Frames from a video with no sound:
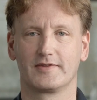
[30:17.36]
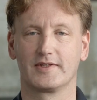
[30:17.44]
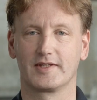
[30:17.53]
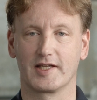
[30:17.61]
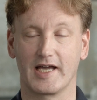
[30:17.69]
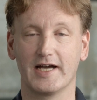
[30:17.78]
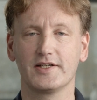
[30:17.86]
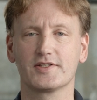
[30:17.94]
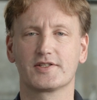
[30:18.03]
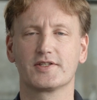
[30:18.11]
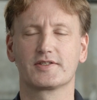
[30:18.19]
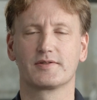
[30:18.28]
The Guiding
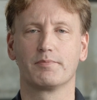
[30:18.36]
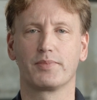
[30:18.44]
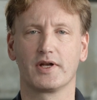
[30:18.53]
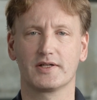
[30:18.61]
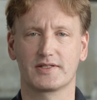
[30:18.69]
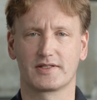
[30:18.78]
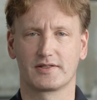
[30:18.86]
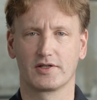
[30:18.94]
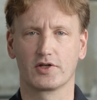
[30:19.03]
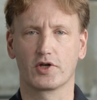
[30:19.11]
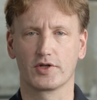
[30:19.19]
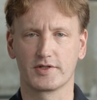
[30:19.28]
System Plus
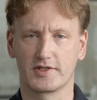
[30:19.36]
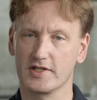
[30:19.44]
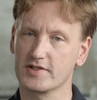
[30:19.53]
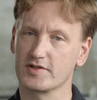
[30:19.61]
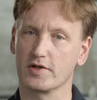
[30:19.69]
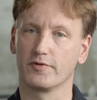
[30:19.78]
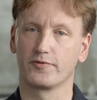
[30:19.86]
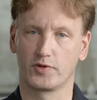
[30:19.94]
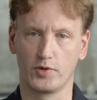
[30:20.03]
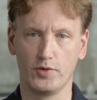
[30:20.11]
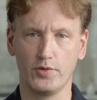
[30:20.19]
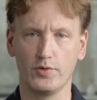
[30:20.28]
consists of
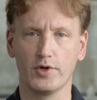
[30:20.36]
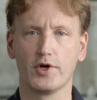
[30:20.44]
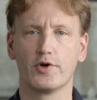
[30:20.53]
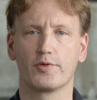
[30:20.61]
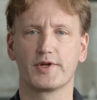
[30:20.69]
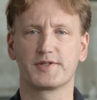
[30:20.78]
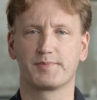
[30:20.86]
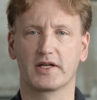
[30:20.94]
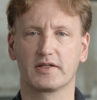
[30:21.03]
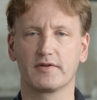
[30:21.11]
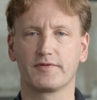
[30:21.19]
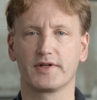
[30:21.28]
two,
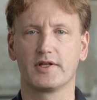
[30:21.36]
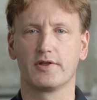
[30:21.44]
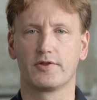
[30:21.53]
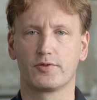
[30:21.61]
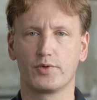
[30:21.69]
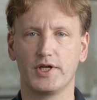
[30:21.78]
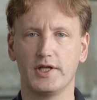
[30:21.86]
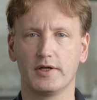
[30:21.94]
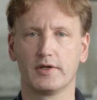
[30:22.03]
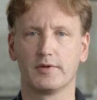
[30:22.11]
respectively 3